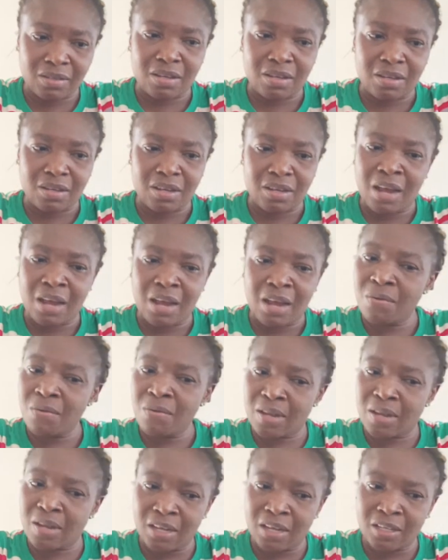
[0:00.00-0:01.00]
I don't
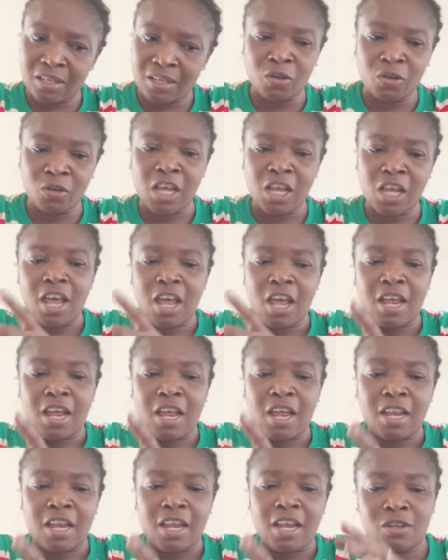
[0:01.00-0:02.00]
get it, because
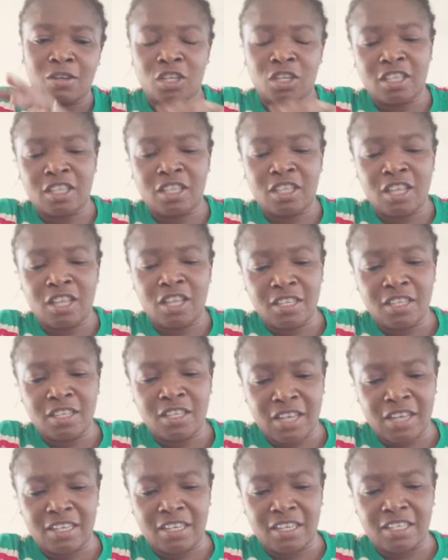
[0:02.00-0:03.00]
the thing
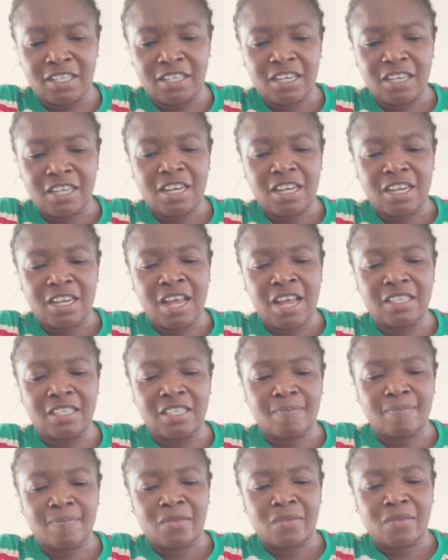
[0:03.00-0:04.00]
said that
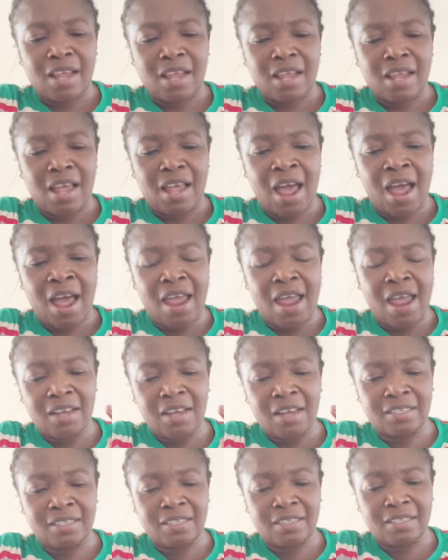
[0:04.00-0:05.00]
I
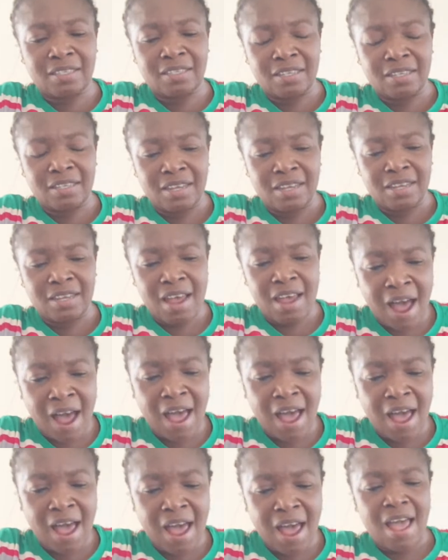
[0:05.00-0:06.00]
asked
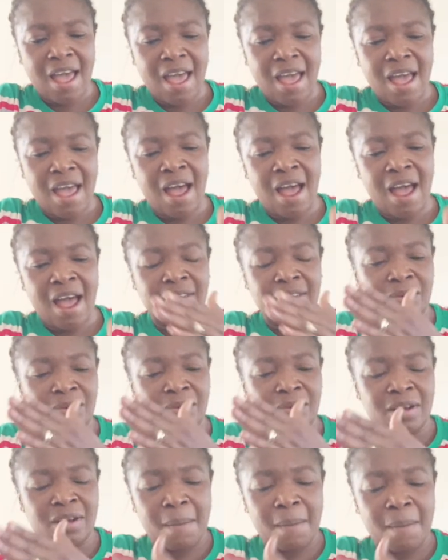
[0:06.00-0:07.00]
her, asked
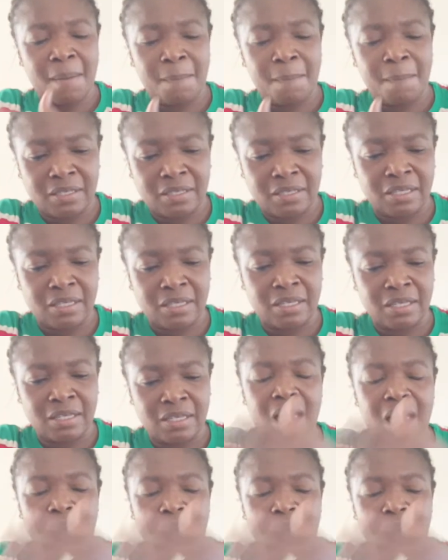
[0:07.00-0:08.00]
another person,
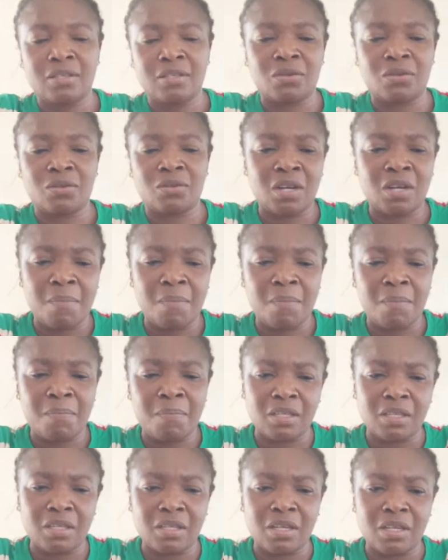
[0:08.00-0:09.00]
asked another
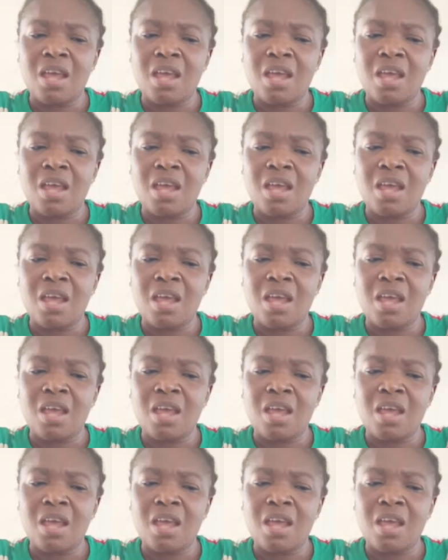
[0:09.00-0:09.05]
person.